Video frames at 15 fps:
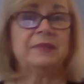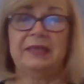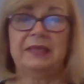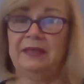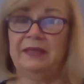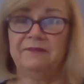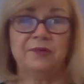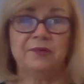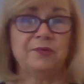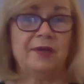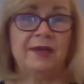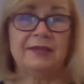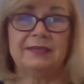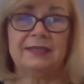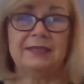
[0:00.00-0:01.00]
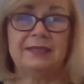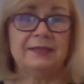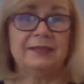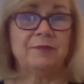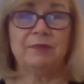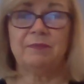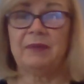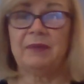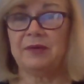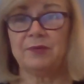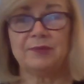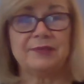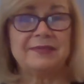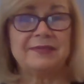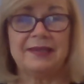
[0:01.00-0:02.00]
if you're not dealing with
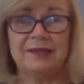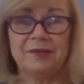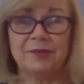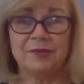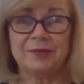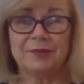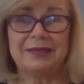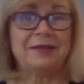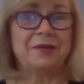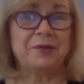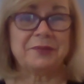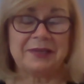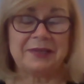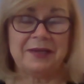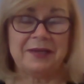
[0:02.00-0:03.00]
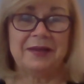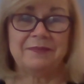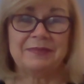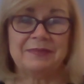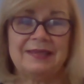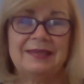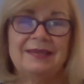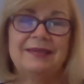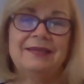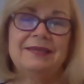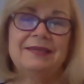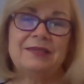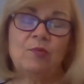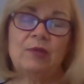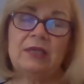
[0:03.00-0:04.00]
buyers and sellers at all times.
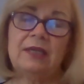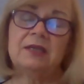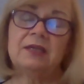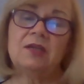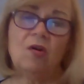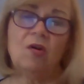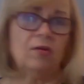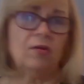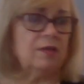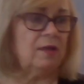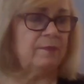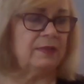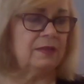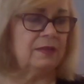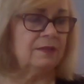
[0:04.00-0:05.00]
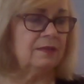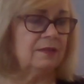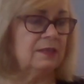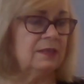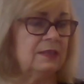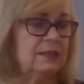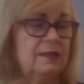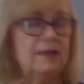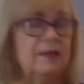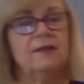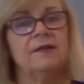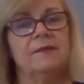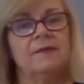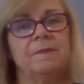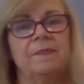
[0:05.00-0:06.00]
So we get caught up in the
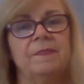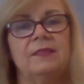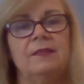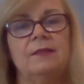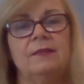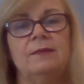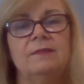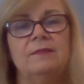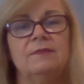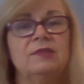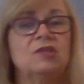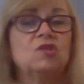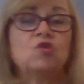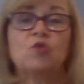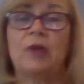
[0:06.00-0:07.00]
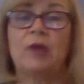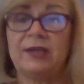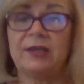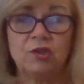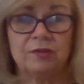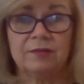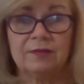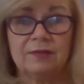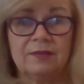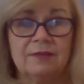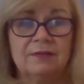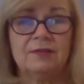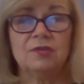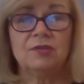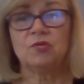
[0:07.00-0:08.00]
distractions
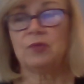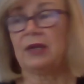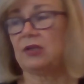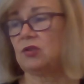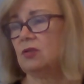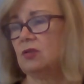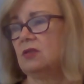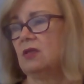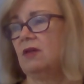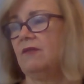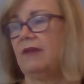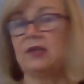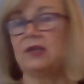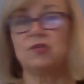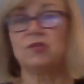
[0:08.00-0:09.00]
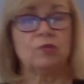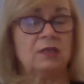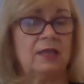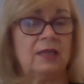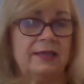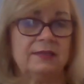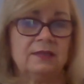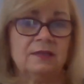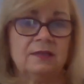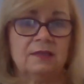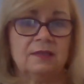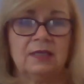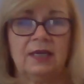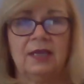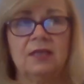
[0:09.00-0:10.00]
of extra classes to
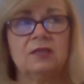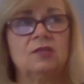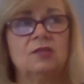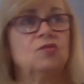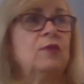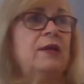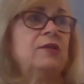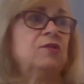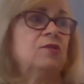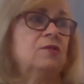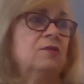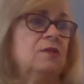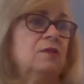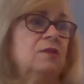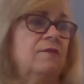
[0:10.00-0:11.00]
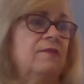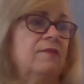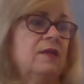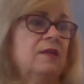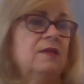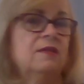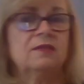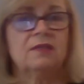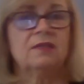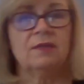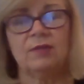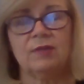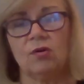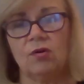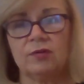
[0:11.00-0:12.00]
take, distractions of
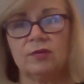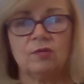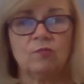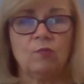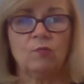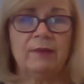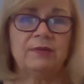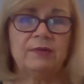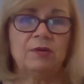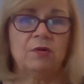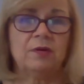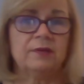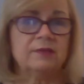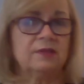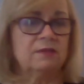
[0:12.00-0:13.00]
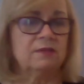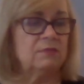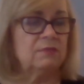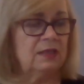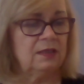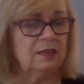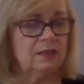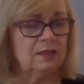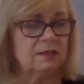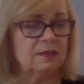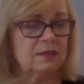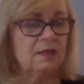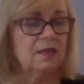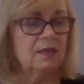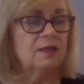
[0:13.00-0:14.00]
seminars and webinars and meetings,
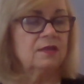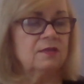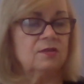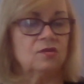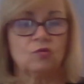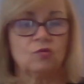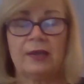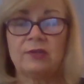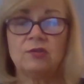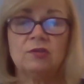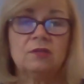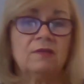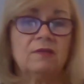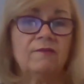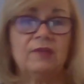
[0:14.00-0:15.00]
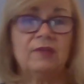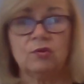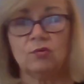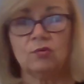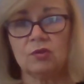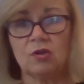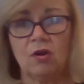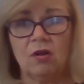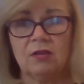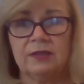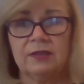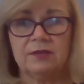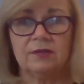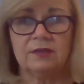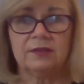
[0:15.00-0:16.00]
and distractions of vendors
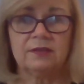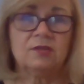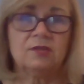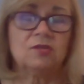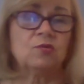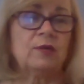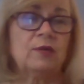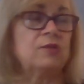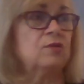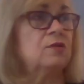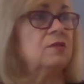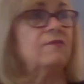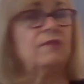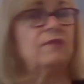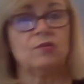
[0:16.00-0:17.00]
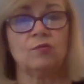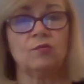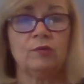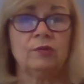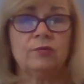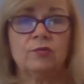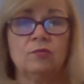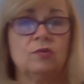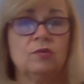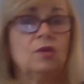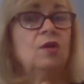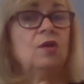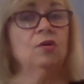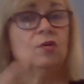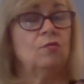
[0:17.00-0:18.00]
calling on us, distractions of other realtors
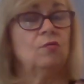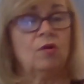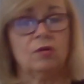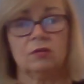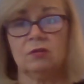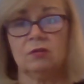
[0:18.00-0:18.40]
who aren't